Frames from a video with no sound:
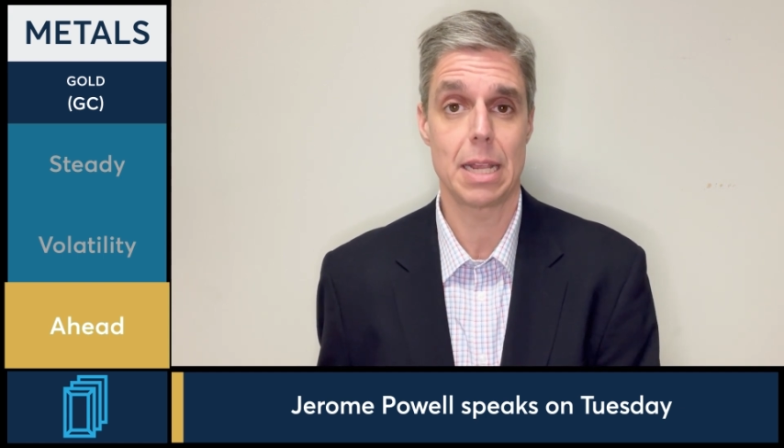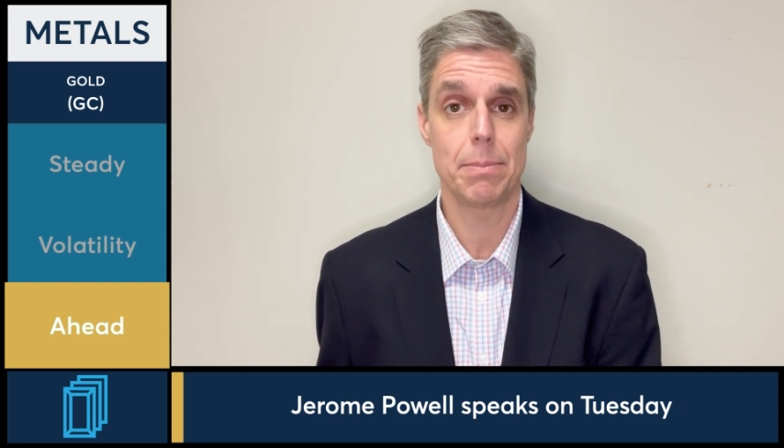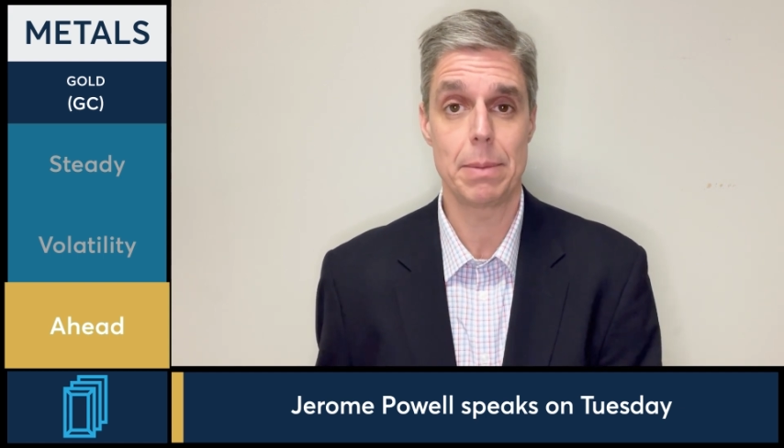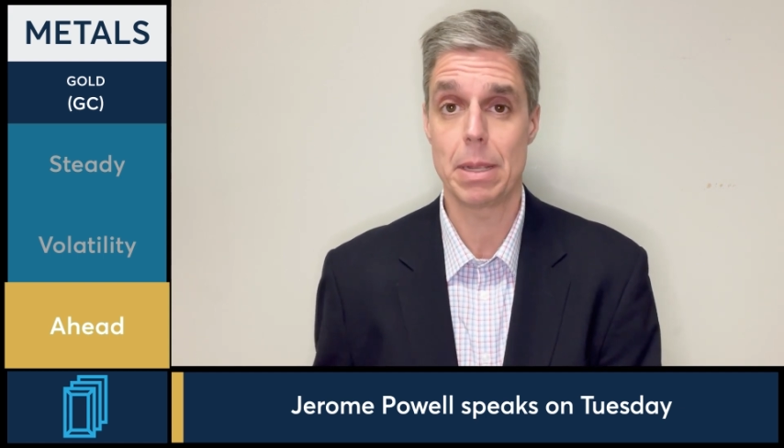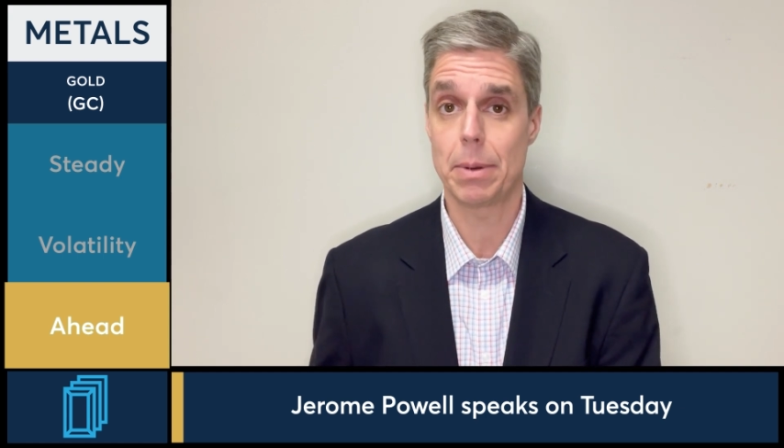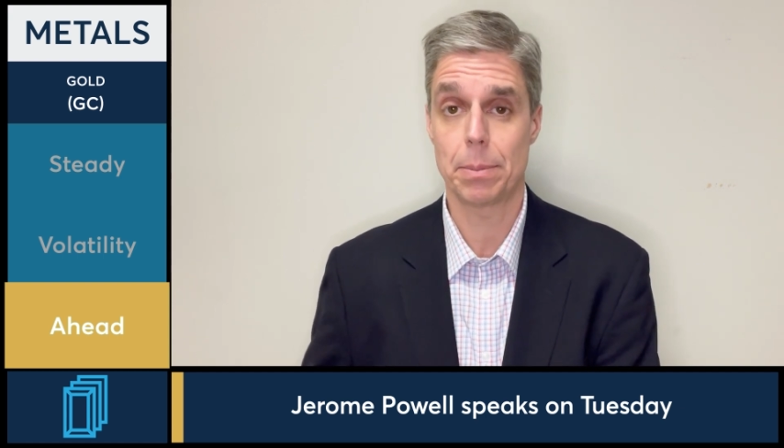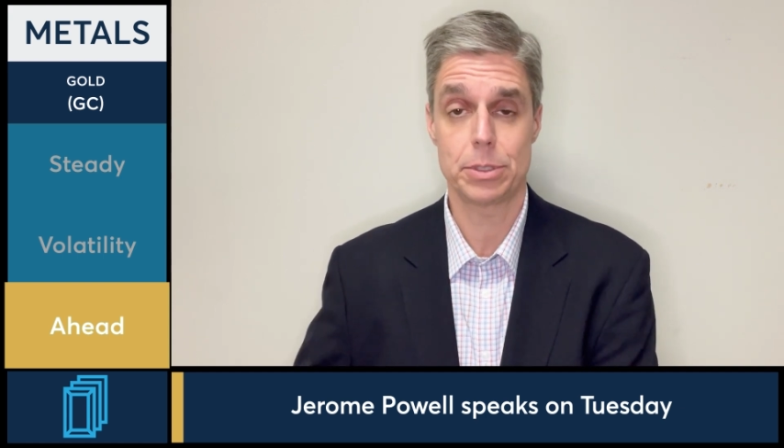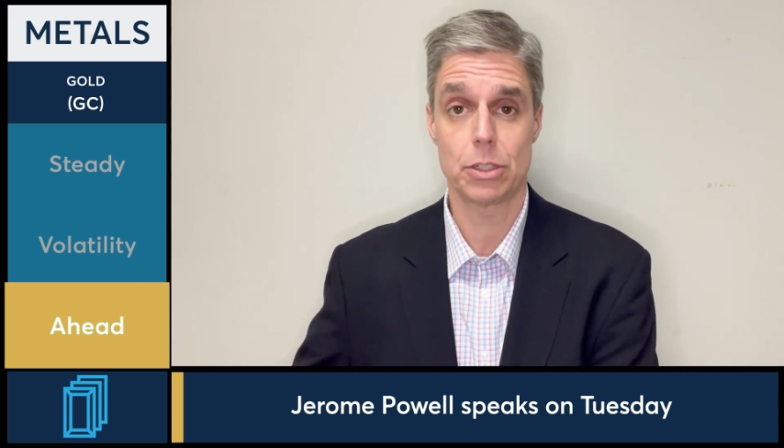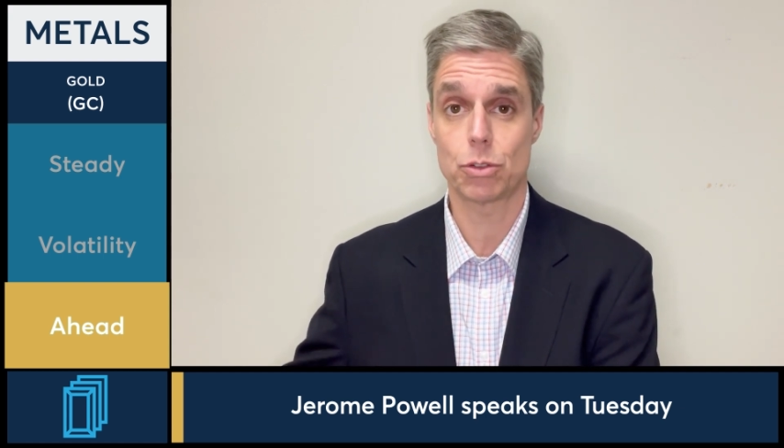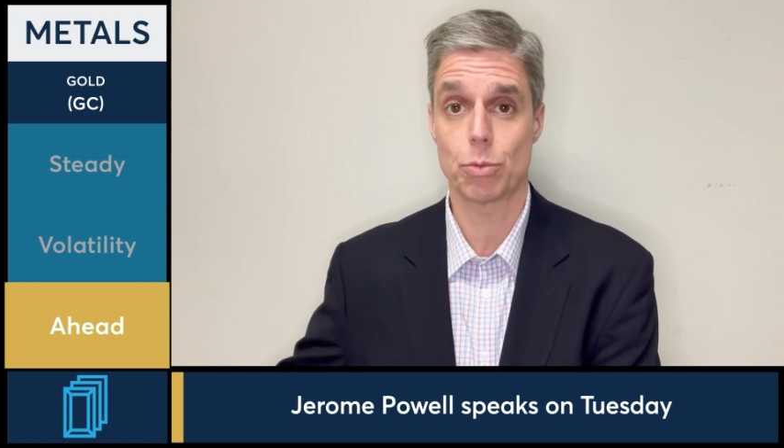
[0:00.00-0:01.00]
maybe about
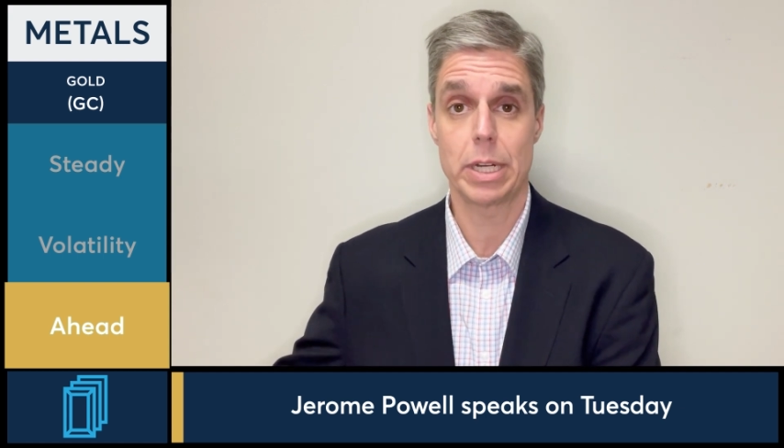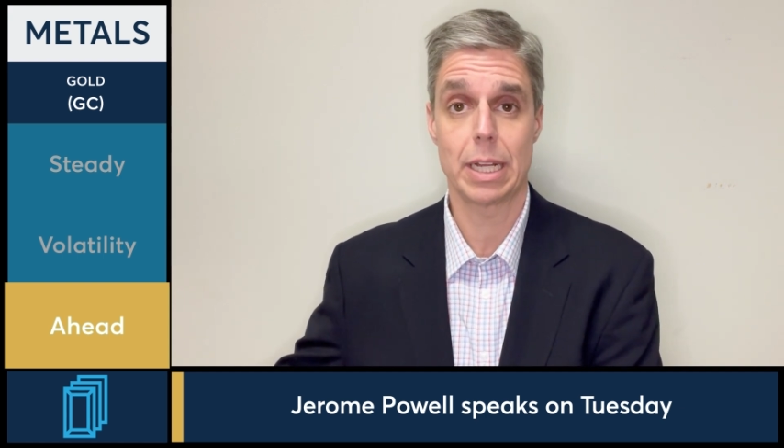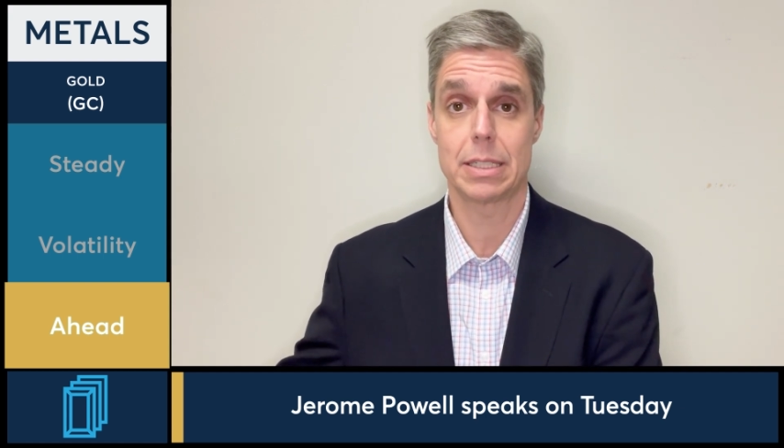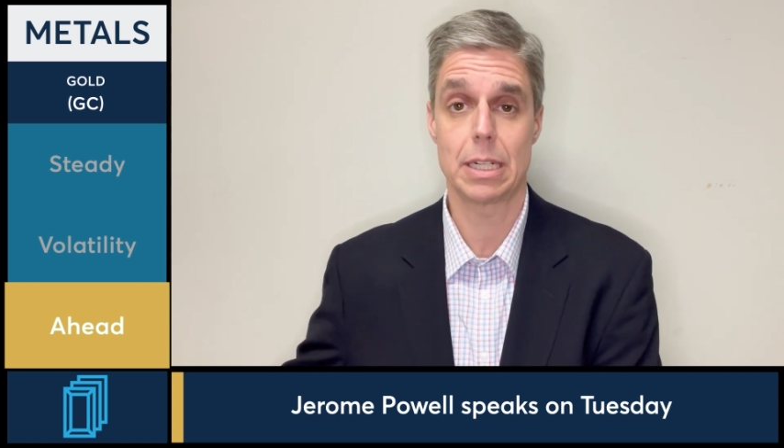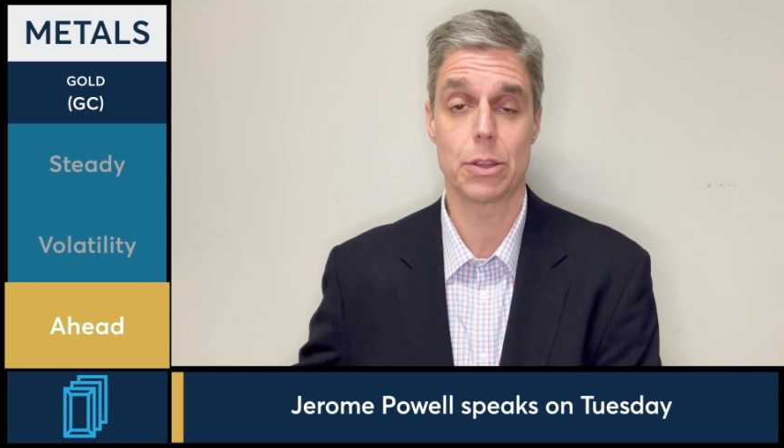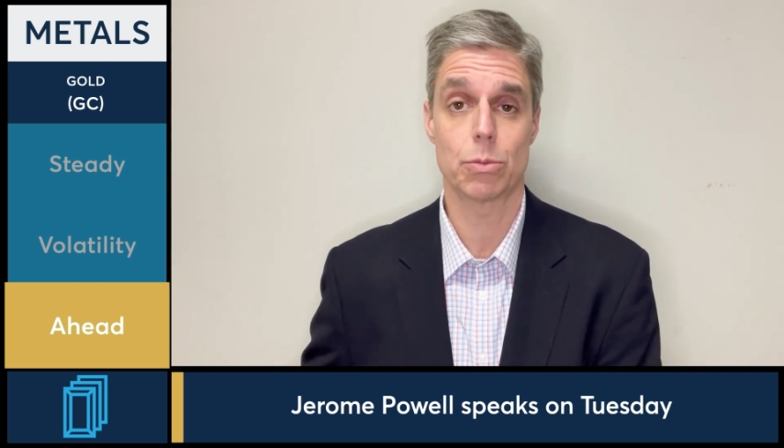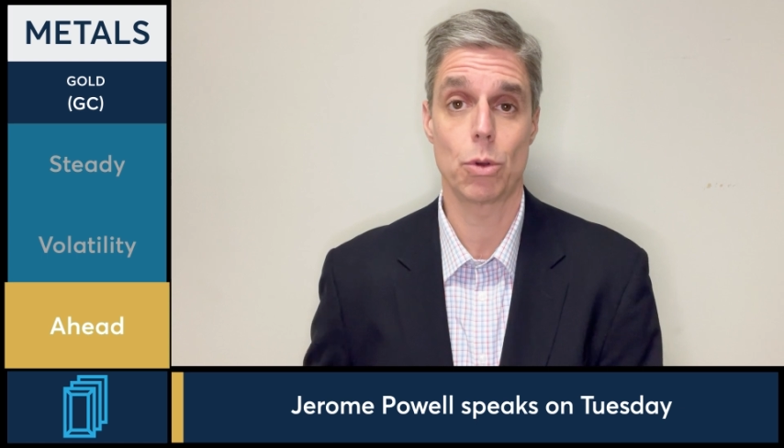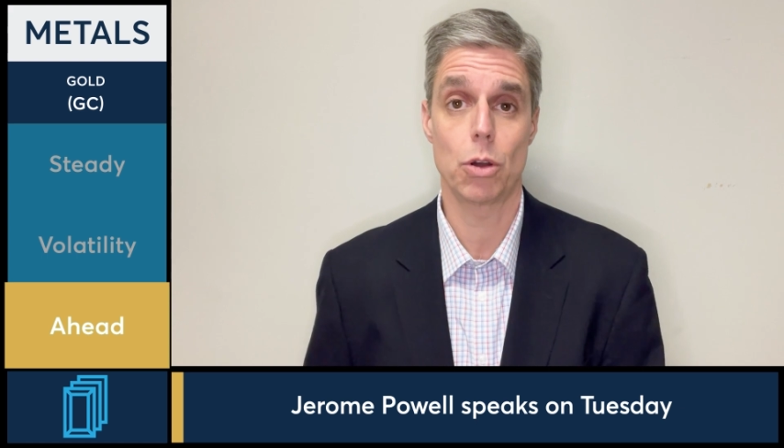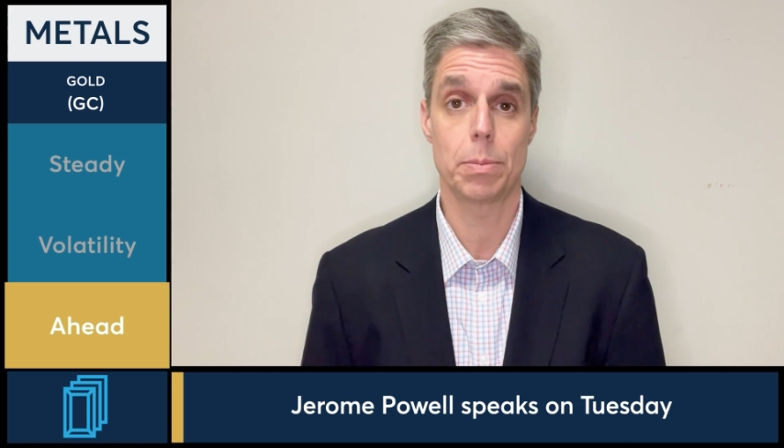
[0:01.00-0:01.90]
potential rate hikes down the road,